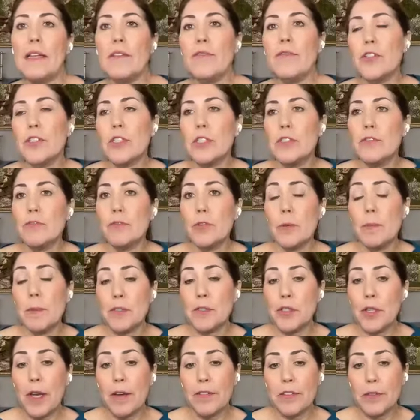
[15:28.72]
think first and
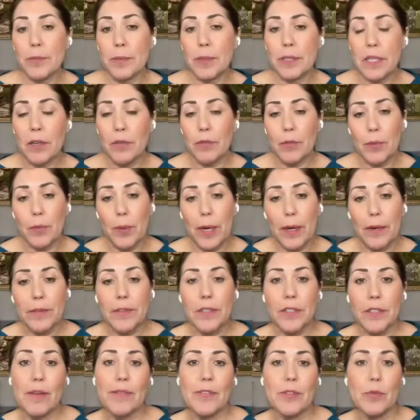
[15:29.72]
foremost, you have to be self-aware.
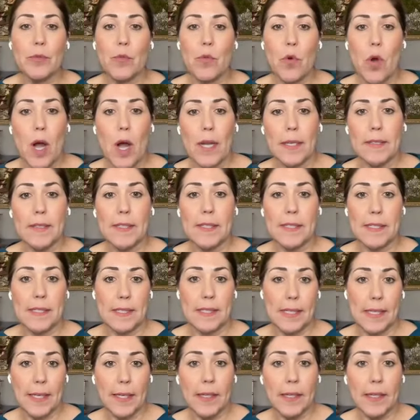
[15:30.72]
You have to want to see